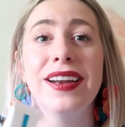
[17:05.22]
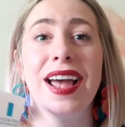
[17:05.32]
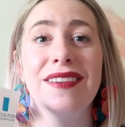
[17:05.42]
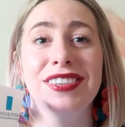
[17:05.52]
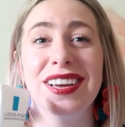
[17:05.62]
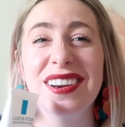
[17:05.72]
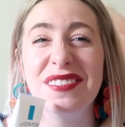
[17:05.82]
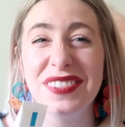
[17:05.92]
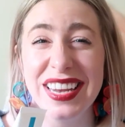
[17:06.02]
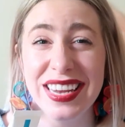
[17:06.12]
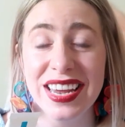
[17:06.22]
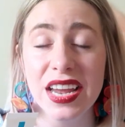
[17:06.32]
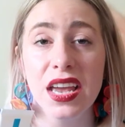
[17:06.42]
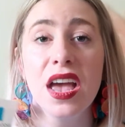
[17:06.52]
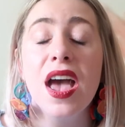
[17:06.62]
that I have a ton of
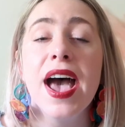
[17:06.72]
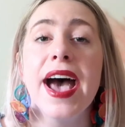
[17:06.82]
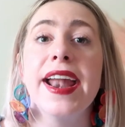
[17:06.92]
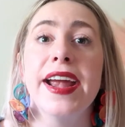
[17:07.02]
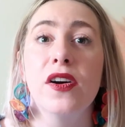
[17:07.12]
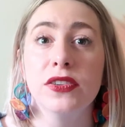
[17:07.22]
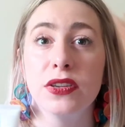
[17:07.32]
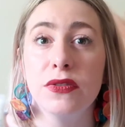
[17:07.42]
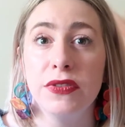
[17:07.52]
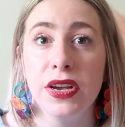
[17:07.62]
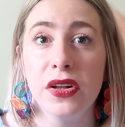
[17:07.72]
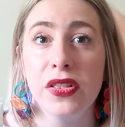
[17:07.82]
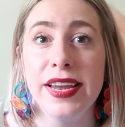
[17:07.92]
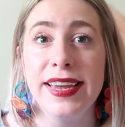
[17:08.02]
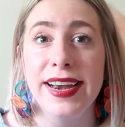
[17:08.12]
flaking and I also feel
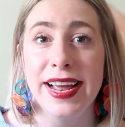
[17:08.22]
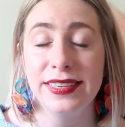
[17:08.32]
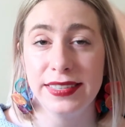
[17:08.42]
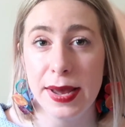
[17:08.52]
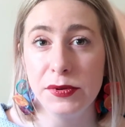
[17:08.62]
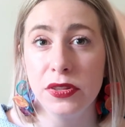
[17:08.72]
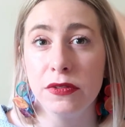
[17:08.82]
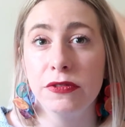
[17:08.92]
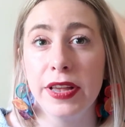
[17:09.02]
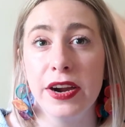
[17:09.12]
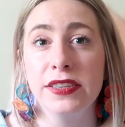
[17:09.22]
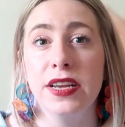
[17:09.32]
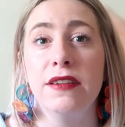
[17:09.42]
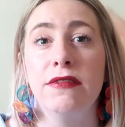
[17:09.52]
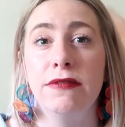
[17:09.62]
like it has kept the flares
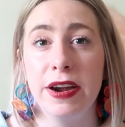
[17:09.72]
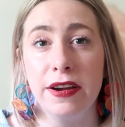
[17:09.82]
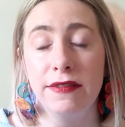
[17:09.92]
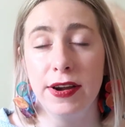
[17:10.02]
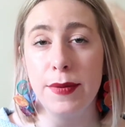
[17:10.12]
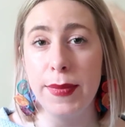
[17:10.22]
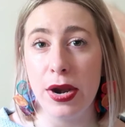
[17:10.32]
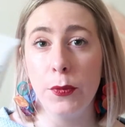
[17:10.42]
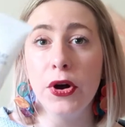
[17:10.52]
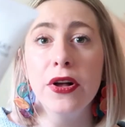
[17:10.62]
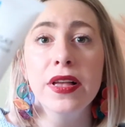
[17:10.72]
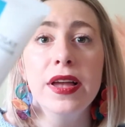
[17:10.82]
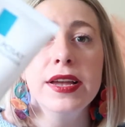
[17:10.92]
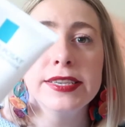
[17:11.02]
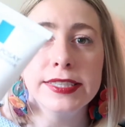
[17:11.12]
at a very, very minimal.
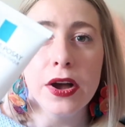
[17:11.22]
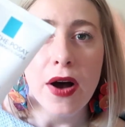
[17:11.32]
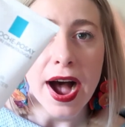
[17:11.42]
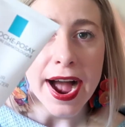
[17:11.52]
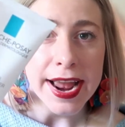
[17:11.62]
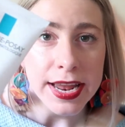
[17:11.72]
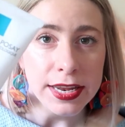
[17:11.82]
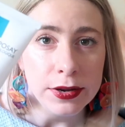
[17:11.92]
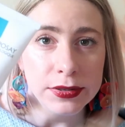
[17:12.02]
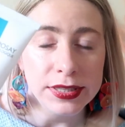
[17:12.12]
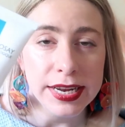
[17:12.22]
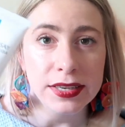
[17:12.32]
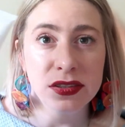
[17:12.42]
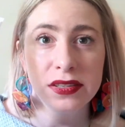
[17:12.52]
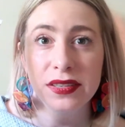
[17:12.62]
So I use
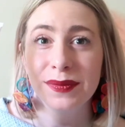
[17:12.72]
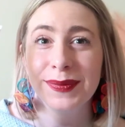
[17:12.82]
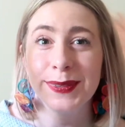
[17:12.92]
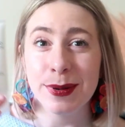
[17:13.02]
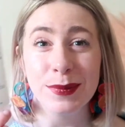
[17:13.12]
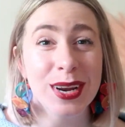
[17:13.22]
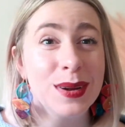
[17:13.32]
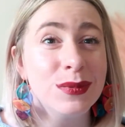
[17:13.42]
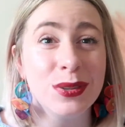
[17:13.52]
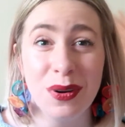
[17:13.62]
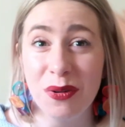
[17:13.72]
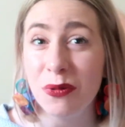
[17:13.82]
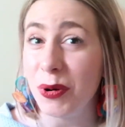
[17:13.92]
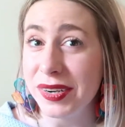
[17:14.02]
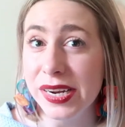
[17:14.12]
this sometimes three or
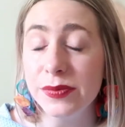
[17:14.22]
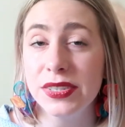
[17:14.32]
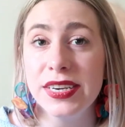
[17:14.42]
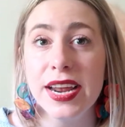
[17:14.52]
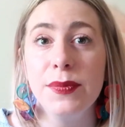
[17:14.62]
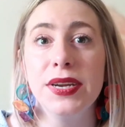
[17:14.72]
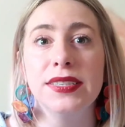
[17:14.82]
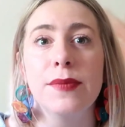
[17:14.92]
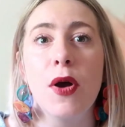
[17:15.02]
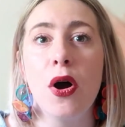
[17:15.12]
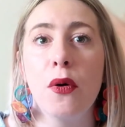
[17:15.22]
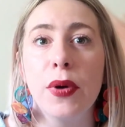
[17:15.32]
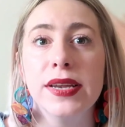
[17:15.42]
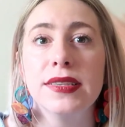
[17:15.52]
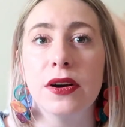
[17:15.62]
four times a day because I'm
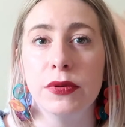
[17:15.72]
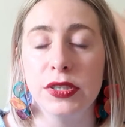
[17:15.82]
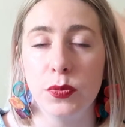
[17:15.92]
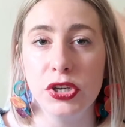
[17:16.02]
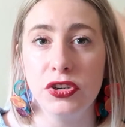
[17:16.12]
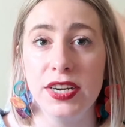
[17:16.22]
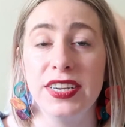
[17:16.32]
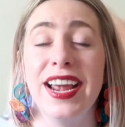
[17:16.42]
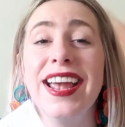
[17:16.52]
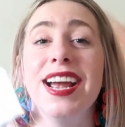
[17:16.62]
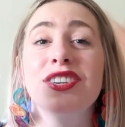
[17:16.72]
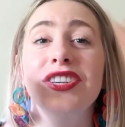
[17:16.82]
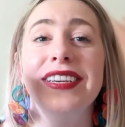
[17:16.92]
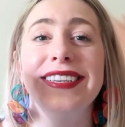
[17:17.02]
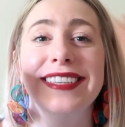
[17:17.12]
always, always moisturizing. I
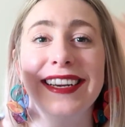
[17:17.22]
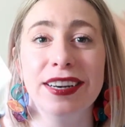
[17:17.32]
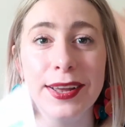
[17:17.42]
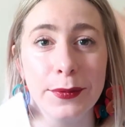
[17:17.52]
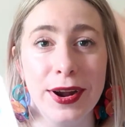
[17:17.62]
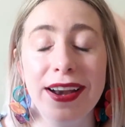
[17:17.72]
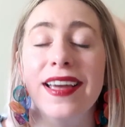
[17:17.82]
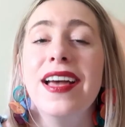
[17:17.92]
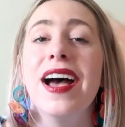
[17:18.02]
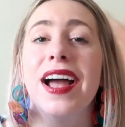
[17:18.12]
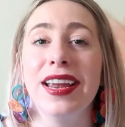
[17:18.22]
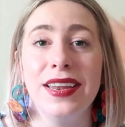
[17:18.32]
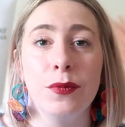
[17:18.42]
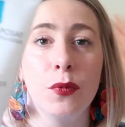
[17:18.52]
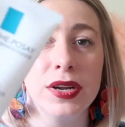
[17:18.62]
actually need to get another one.
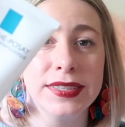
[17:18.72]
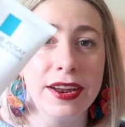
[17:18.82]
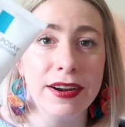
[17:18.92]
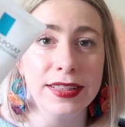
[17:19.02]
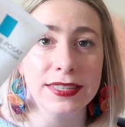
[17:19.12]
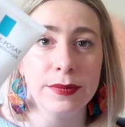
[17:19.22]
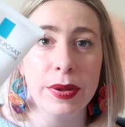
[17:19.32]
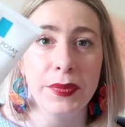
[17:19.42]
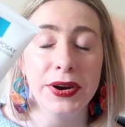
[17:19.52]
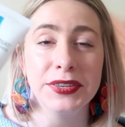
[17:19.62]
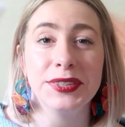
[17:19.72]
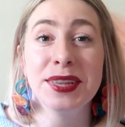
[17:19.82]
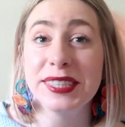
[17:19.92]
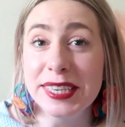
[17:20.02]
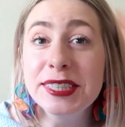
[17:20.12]
I was carrying this in my purse.
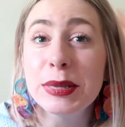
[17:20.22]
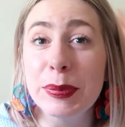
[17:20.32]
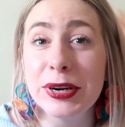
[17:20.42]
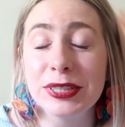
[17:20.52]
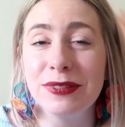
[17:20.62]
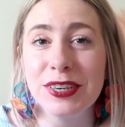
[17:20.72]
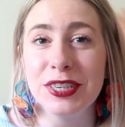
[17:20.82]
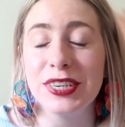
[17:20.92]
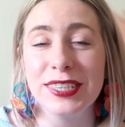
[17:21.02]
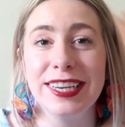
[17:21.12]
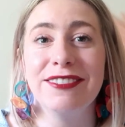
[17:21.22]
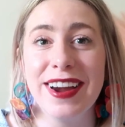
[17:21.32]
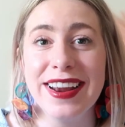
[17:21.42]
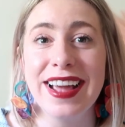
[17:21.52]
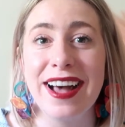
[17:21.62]
This is the purse version because I
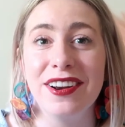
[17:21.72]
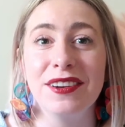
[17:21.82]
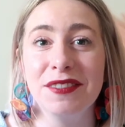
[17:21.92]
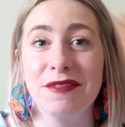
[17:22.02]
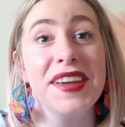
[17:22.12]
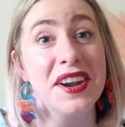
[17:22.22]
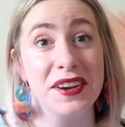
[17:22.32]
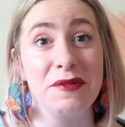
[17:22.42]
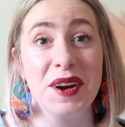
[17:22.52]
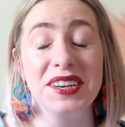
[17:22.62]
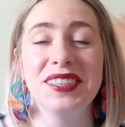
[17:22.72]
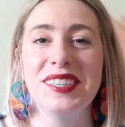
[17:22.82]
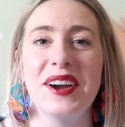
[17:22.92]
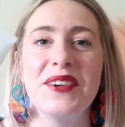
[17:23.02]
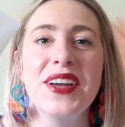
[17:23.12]
ran out of the vanity one.
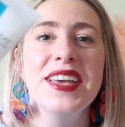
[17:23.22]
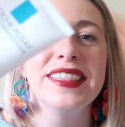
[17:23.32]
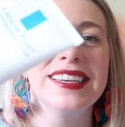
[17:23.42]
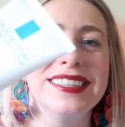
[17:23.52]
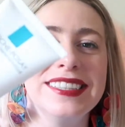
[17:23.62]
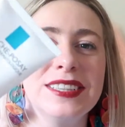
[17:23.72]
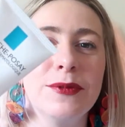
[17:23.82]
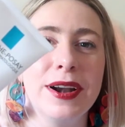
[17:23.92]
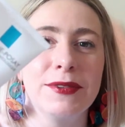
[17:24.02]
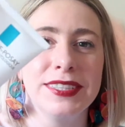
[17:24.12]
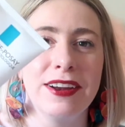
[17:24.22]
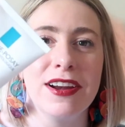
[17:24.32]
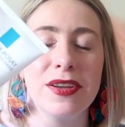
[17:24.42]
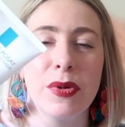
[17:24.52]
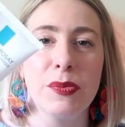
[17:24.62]
So this is the one I was
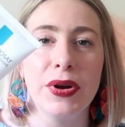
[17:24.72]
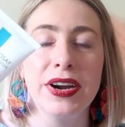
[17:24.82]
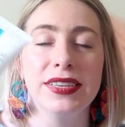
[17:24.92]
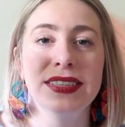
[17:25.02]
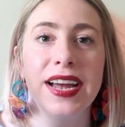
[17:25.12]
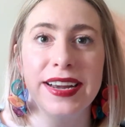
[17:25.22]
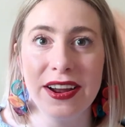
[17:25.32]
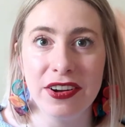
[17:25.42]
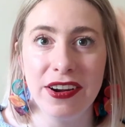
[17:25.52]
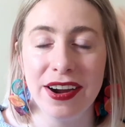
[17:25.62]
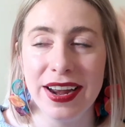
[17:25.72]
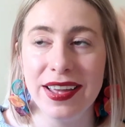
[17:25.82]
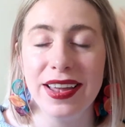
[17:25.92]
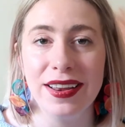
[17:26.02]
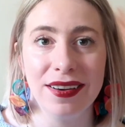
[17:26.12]
carrying in my purse. I now carry
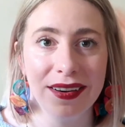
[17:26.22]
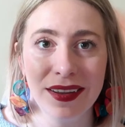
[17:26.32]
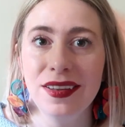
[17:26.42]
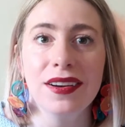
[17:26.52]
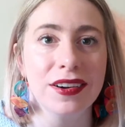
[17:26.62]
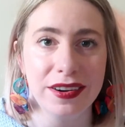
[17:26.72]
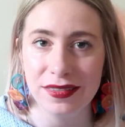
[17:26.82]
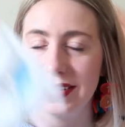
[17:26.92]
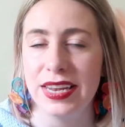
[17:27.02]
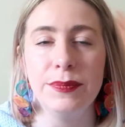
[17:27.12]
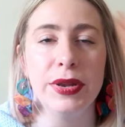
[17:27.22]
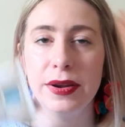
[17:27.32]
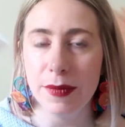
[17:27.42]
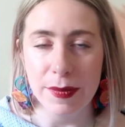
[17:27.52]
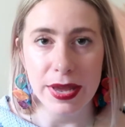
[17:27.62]
it in or keep it
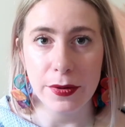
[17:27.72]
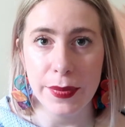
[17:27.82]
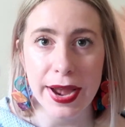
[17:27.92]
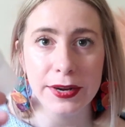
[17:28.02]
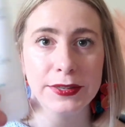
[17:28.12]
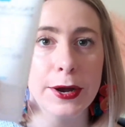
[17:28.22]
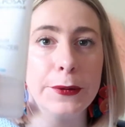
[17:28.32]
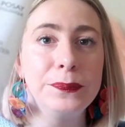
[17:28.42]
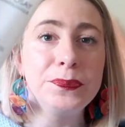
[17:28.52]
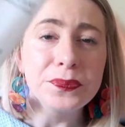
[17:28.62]
in my makeup bag. So